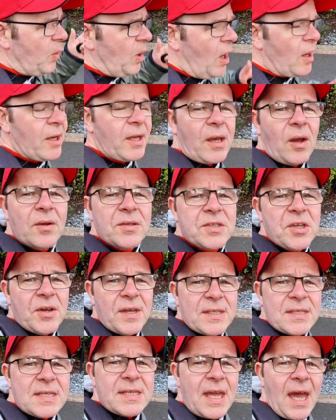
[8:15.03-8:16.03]
we are going to go and do
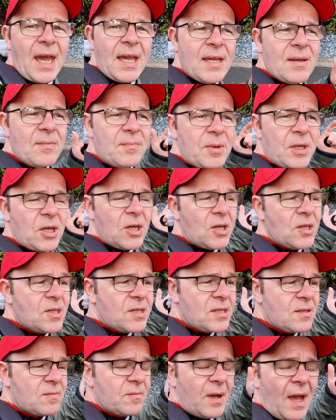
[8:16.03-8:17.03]
it today because
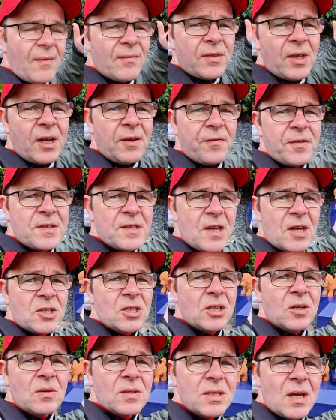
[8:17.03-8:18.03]
we haven't done it for such
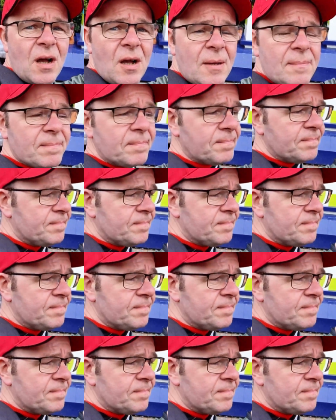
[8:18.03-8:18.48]
a long time.